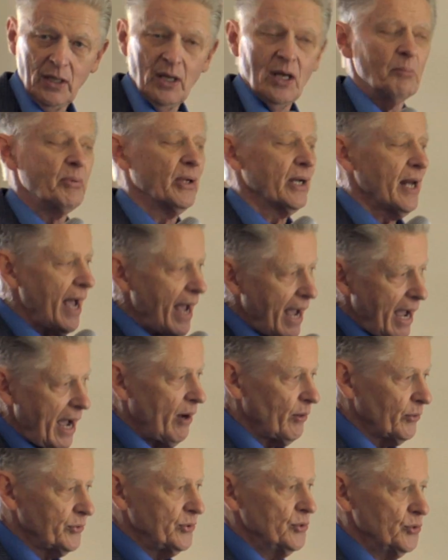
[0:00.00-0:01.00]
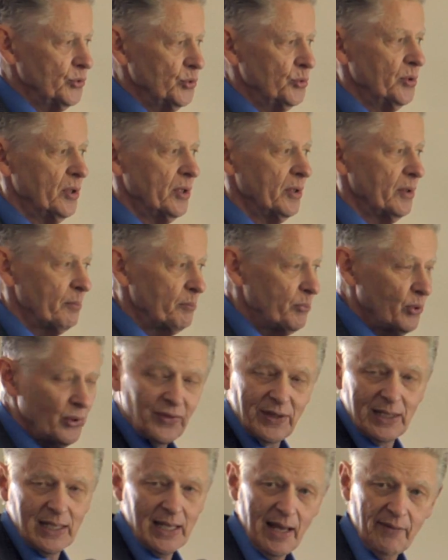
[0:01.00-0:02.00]
But how you put
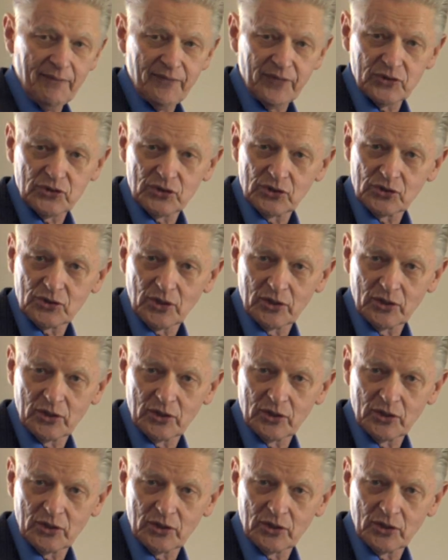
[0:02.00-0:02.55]
the emphasis